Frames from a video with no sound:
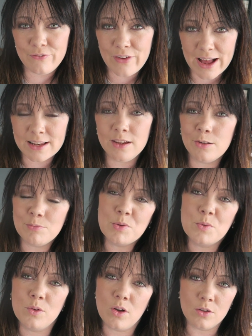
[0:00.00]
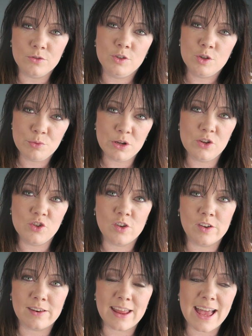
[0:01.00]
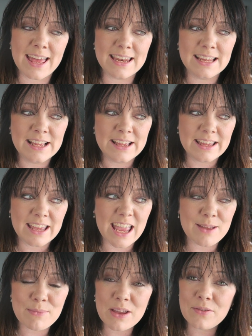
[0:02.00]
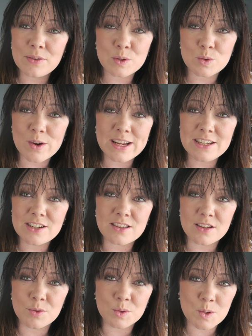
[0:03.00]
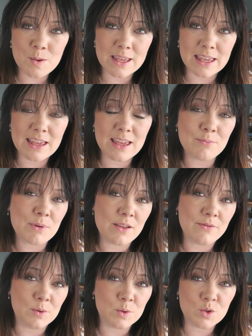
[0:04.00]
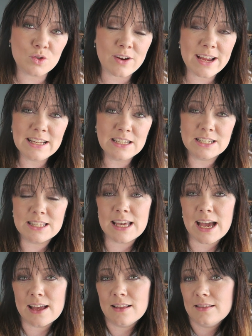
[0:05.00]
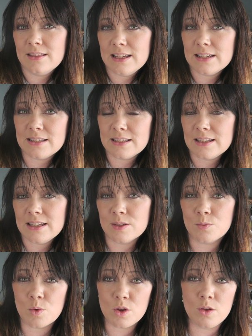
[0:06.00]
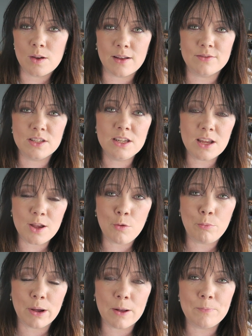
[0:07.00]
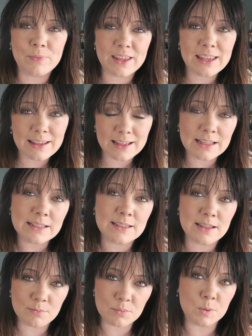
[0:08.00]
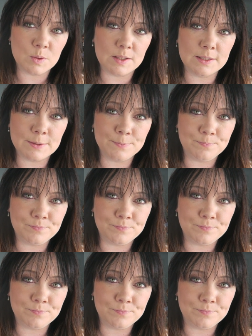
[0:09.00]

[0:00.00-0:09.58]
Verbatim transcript: valuable contribution and it may feel strange that you're doing it, it may feel strange that this is what you have to do, but it is important.